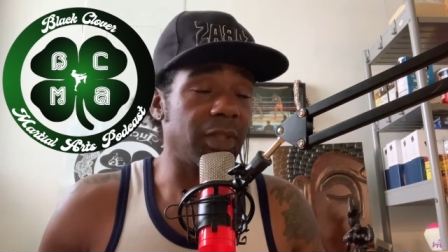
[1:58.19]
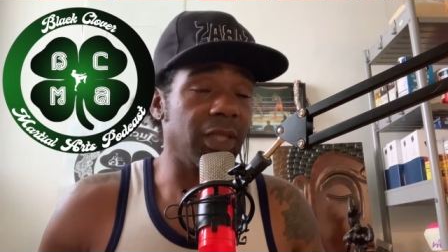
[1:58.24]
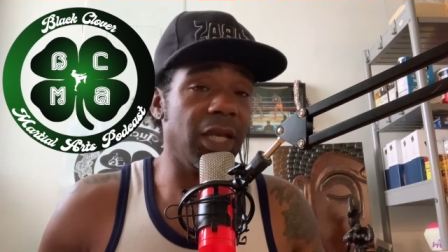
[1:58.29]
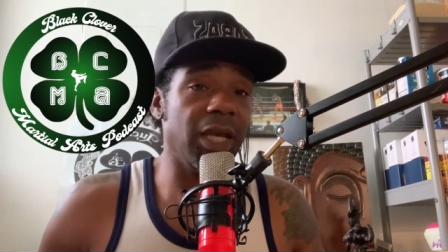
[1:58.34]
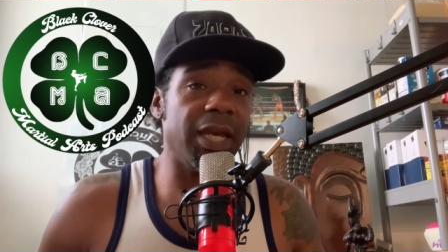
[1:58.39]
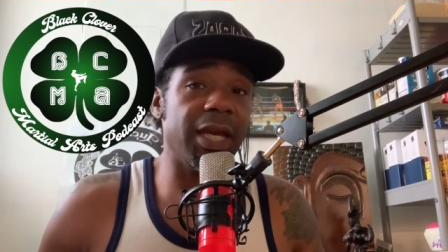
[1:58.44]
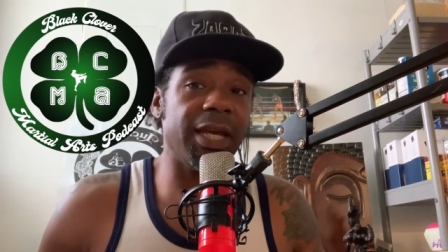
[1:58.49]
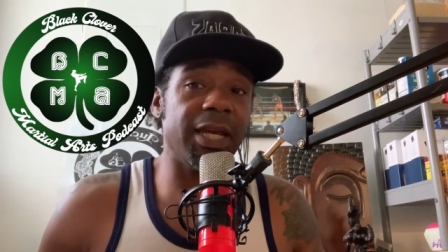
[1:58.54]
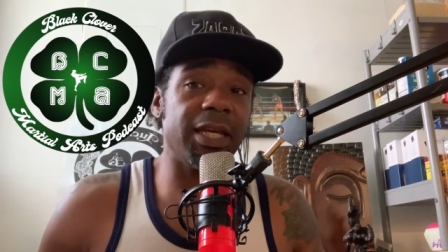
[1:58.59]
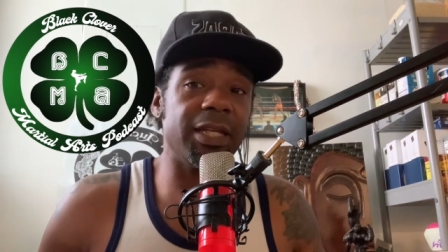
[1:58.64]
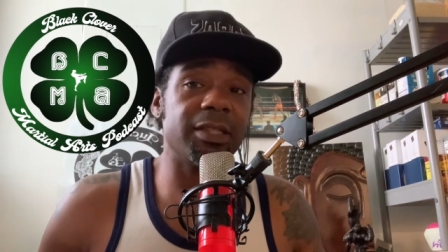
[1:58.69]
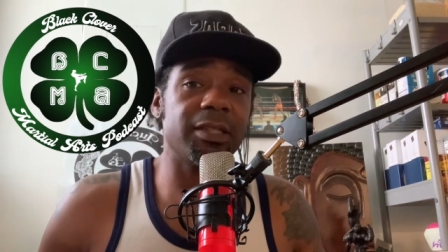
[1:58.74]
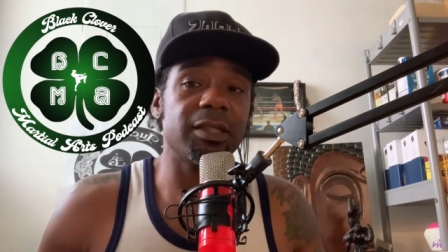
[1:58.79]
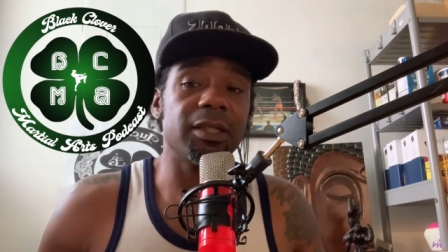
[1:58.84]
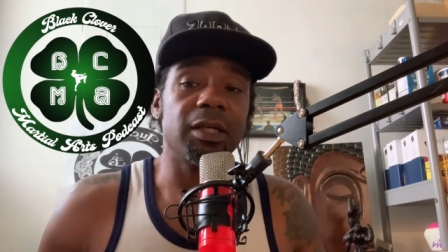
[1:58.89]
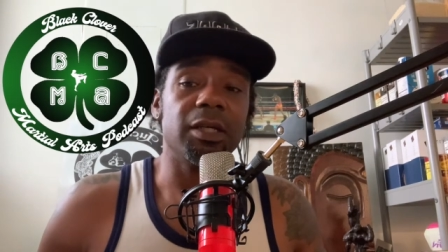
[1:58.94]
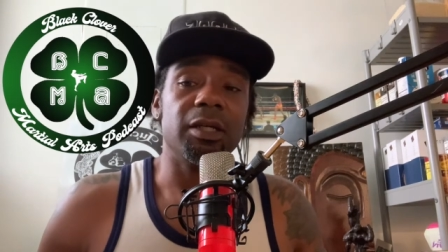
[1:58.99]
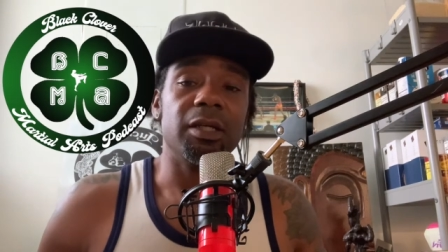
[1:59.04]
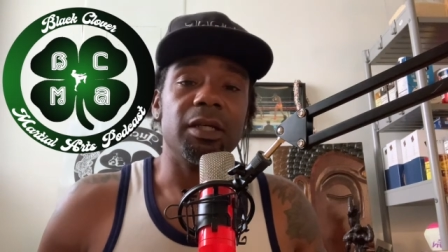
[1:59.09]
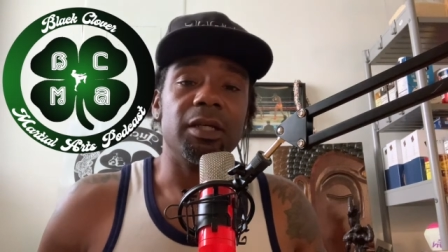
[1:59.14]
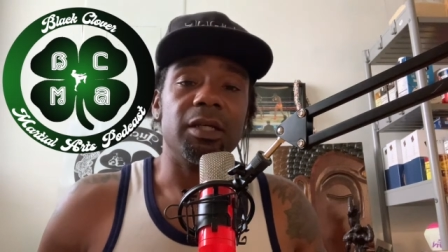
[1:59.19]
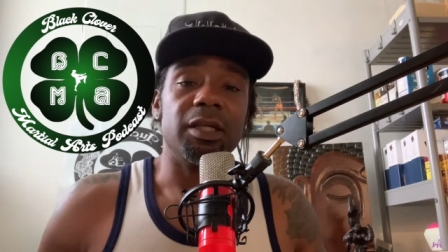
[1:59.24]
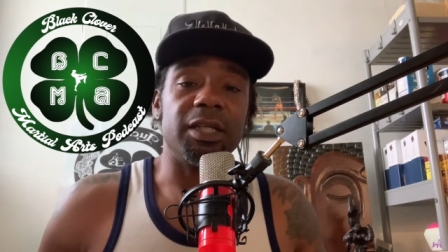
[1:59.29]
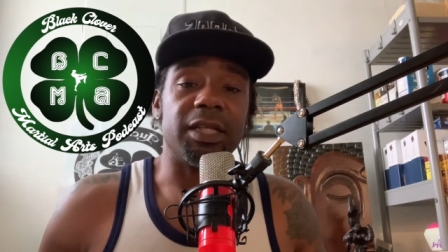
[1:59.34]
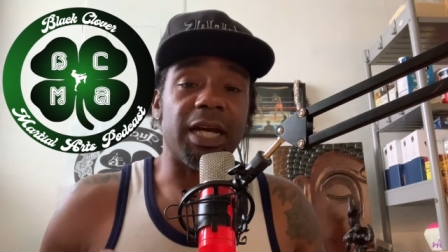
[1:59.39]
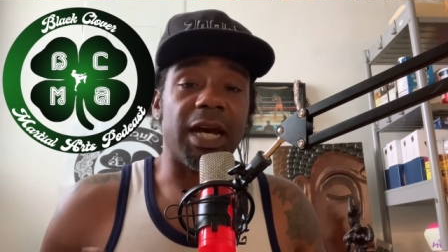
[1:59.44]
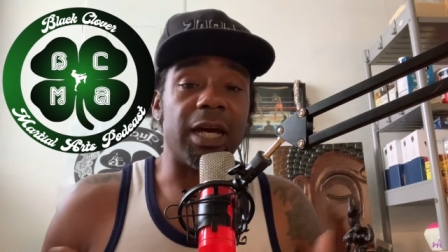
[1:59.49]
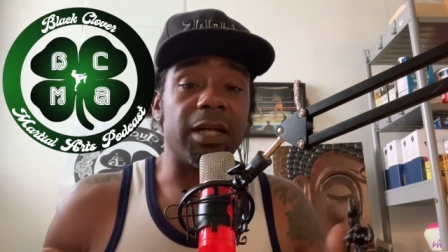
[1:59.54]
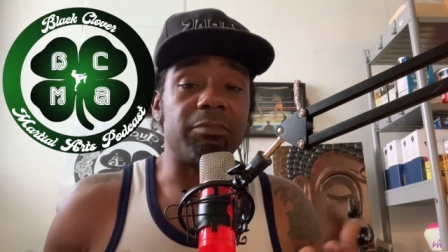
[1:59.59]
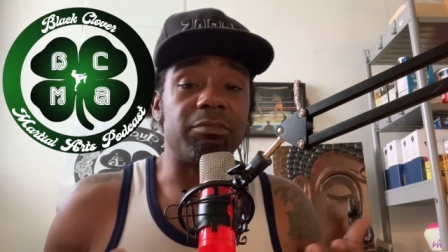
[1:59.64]
And he
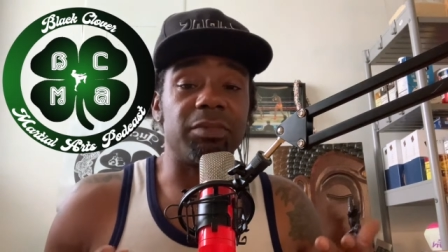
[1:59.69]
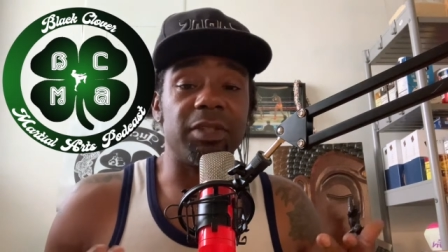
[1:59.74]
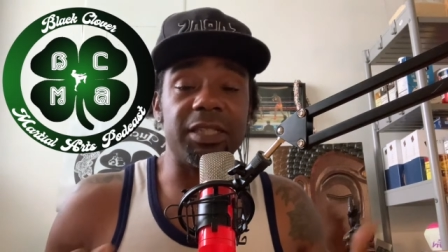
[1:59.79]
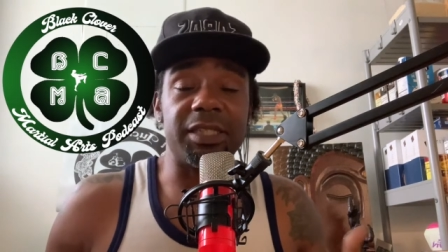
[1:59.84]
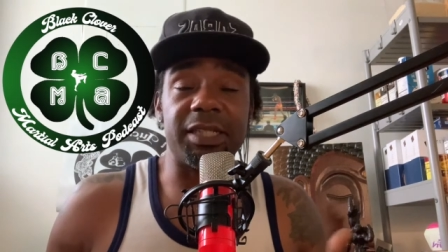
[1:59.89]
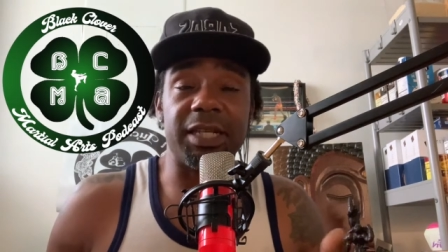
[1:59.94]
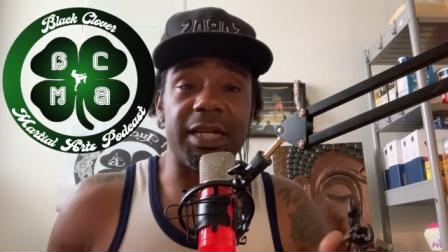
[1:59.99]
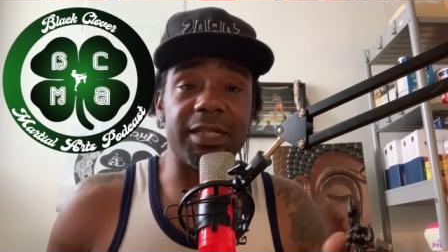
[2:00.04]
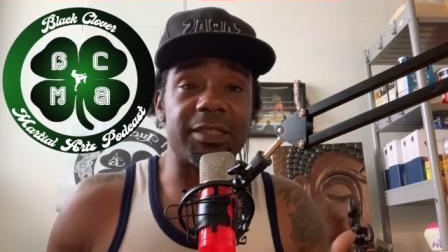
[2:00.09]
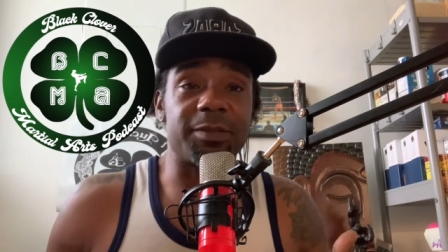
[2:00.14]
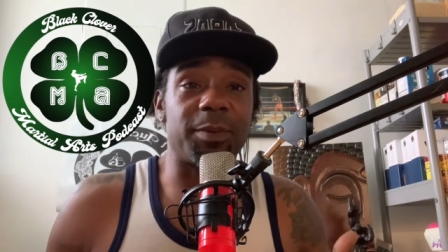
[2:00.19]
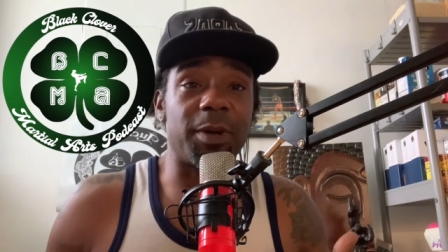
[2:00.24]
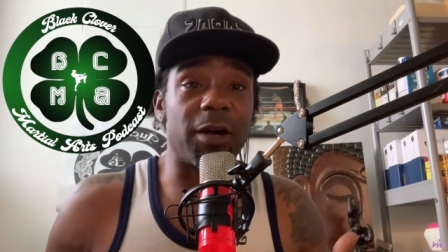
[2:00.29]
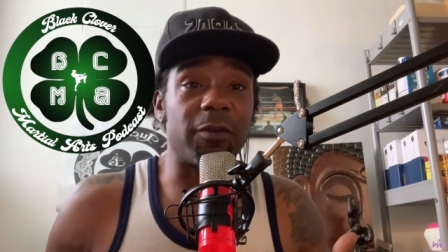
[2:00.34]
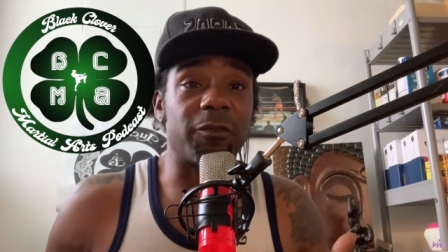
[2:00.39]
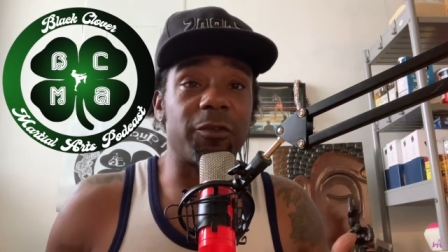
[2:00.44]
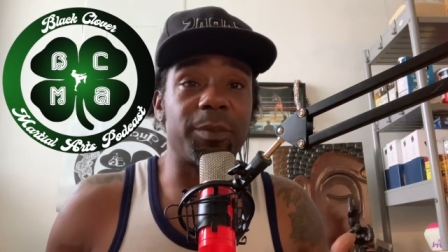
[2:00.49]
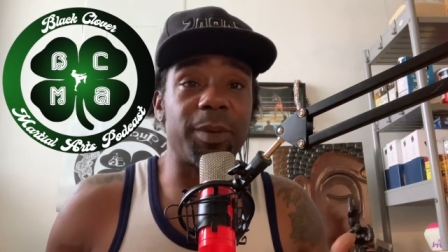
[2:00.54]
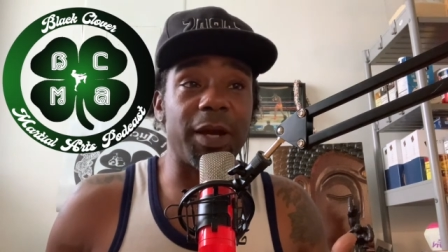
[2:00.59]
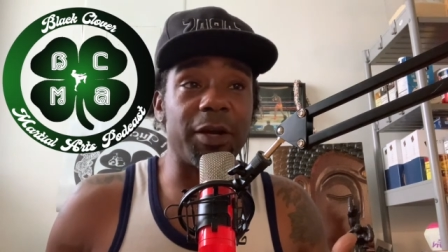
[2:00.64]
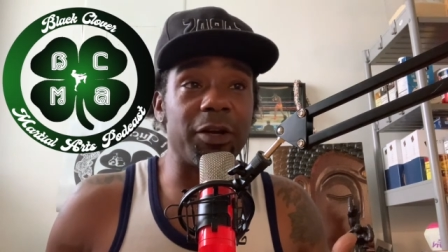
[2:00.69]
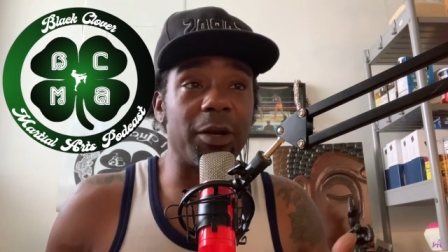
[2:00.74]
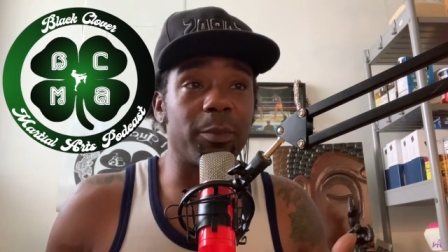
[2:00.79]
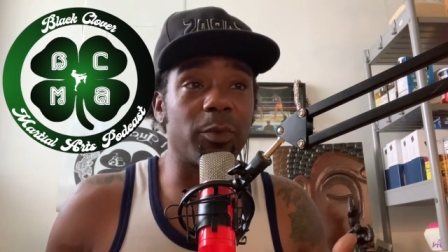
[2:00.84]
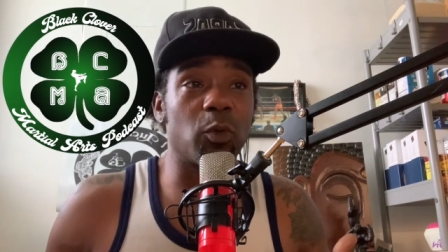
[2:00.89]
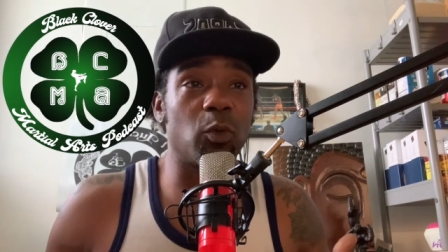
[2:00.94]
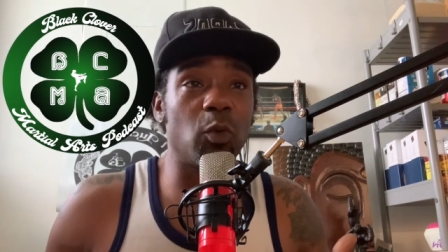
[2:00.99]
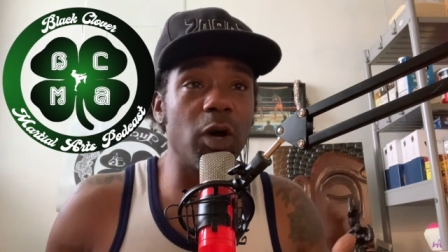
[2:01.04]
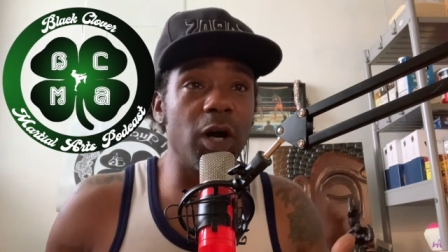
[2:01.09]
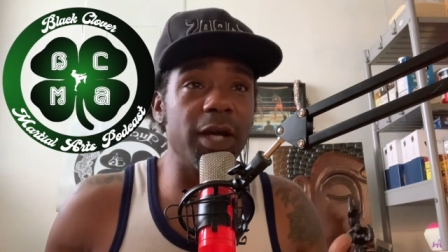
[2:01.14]
got listed as pound for pound
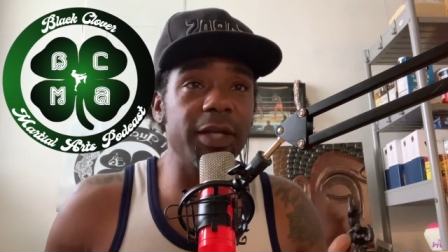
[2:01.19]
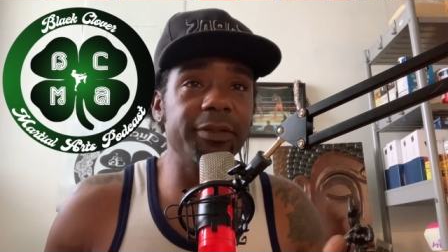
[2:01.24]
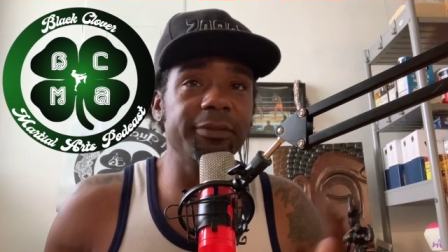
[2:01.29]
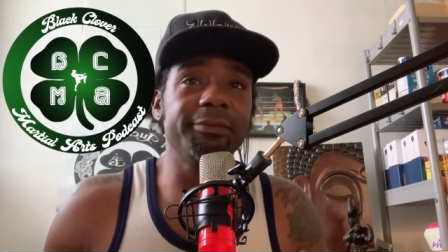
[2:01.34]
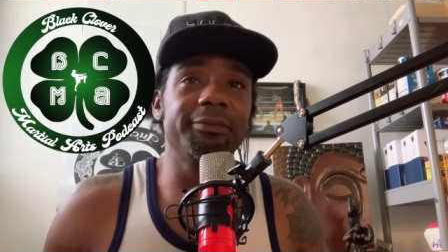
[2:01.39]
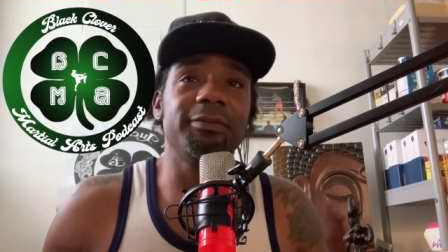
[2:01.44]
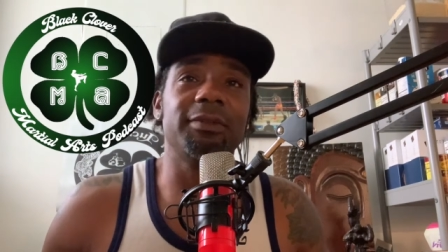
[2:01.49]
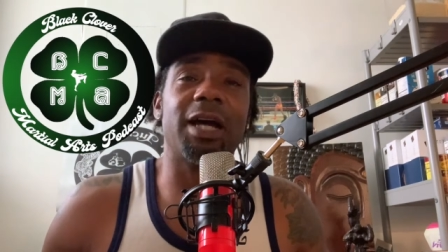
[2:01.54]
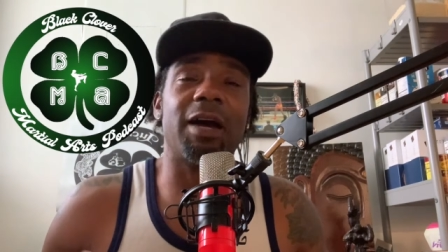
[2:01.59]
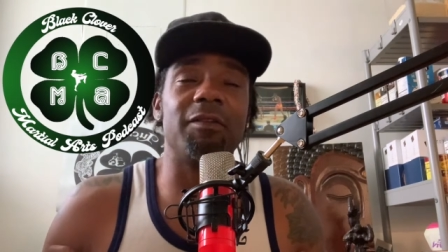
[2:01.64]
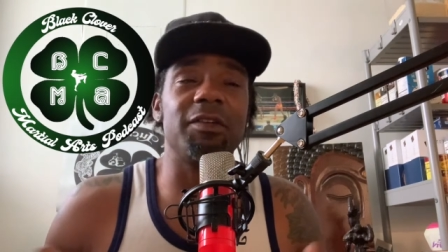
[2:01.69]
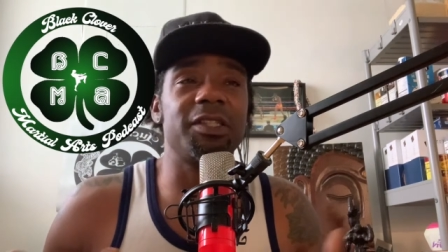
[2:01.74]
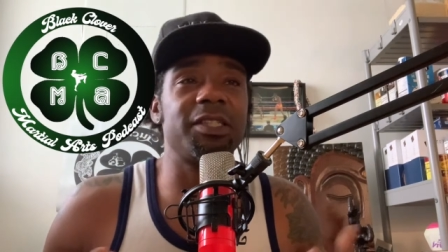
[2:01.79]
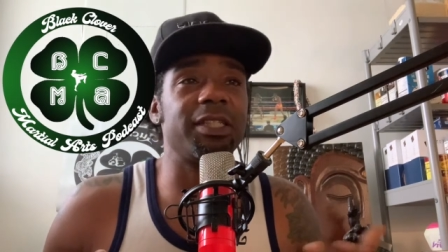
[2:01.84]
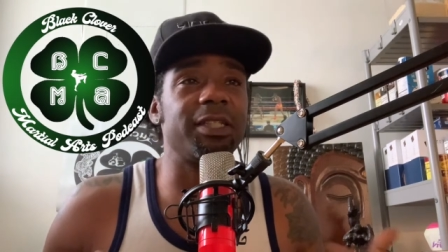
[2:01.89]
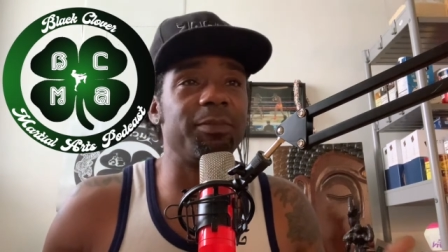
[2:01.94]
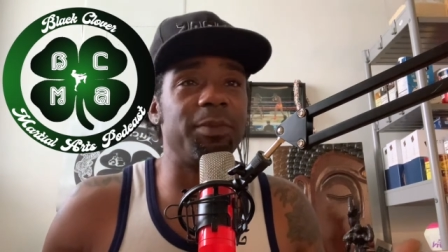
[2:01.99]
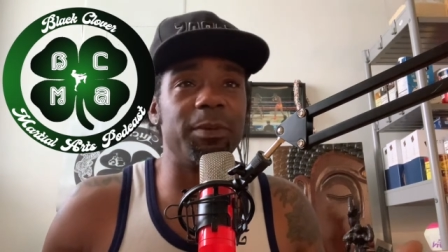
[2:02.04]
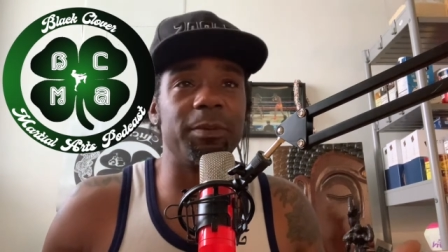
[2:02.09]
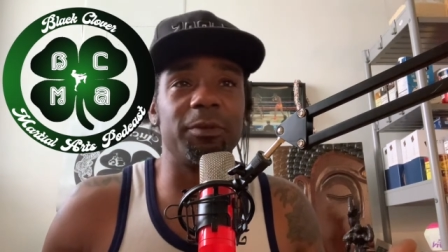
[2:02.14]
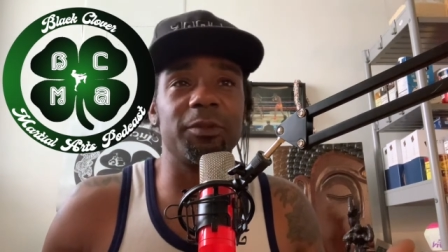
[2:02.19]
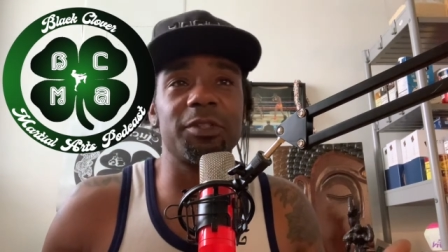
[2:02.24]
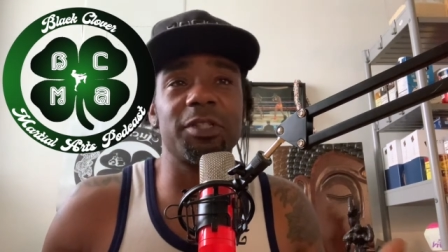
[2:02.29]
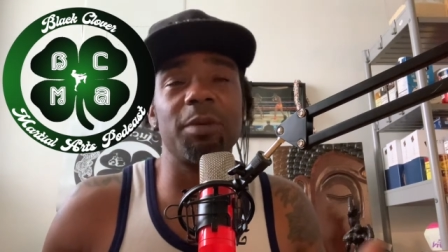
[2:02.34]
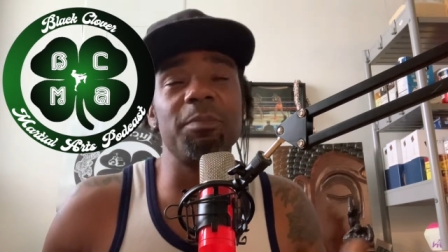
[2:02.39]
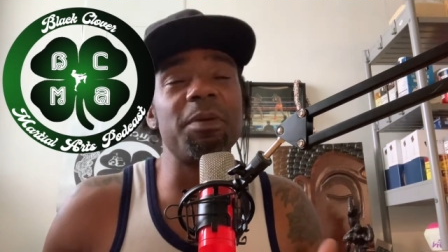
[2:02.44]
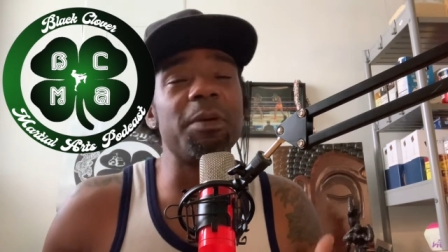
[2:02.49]
number one. Obviously, some